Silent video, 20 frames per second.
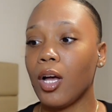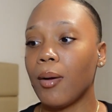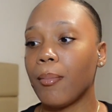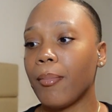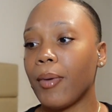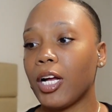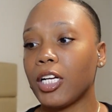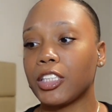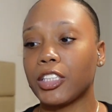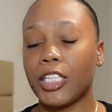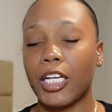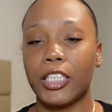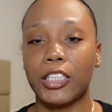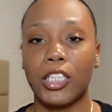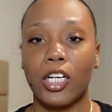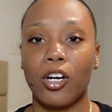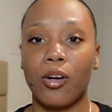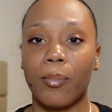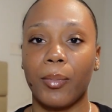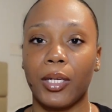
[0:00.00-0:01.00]
much they
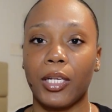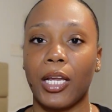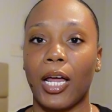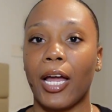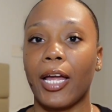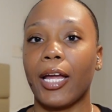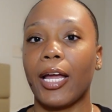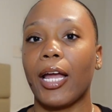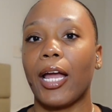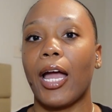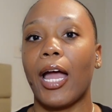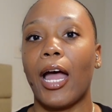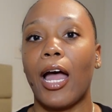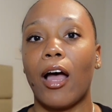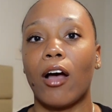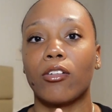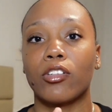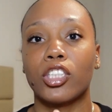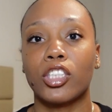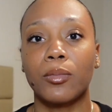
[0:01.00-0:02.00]
told me like
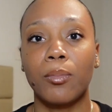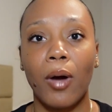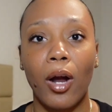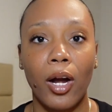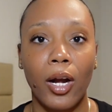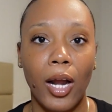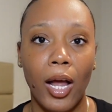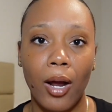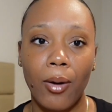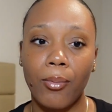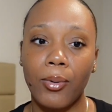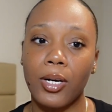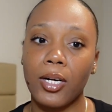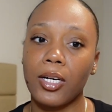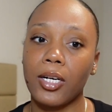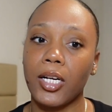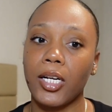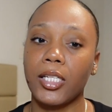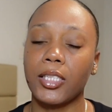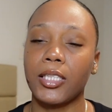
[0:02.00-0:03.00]
how smart I
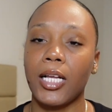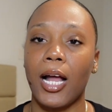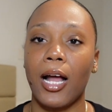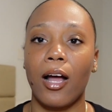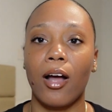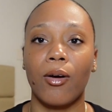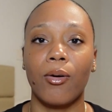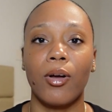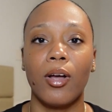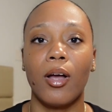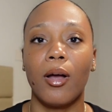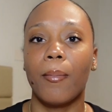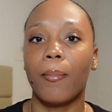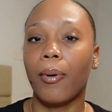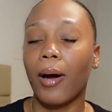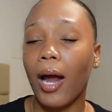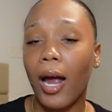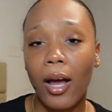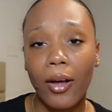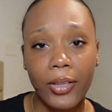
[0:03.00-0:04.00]
was, how
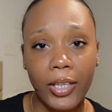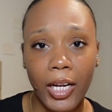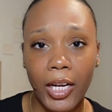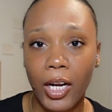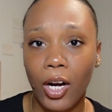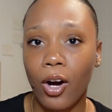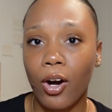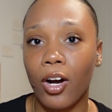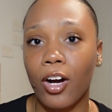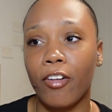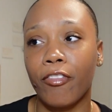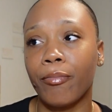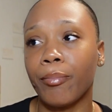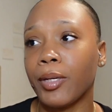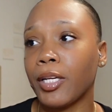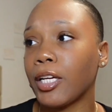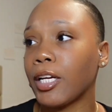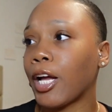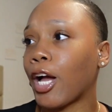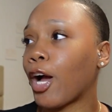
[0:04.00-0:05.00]
proud they are of
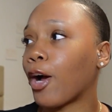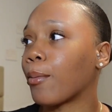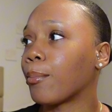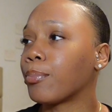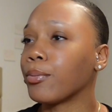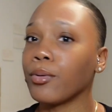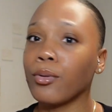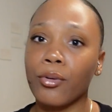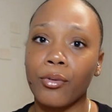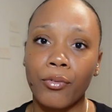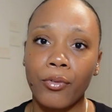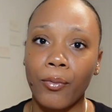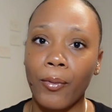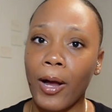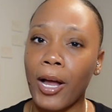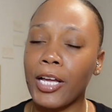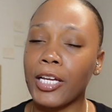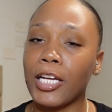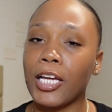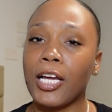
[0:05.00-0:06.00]
me, how beautiful
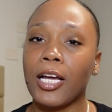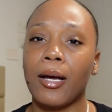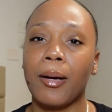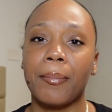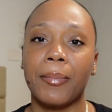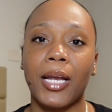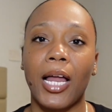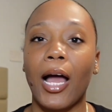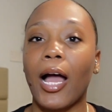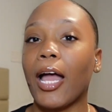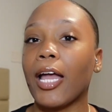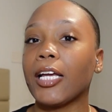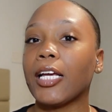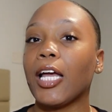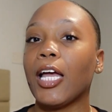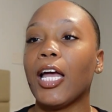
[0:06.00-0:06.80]
I am, like,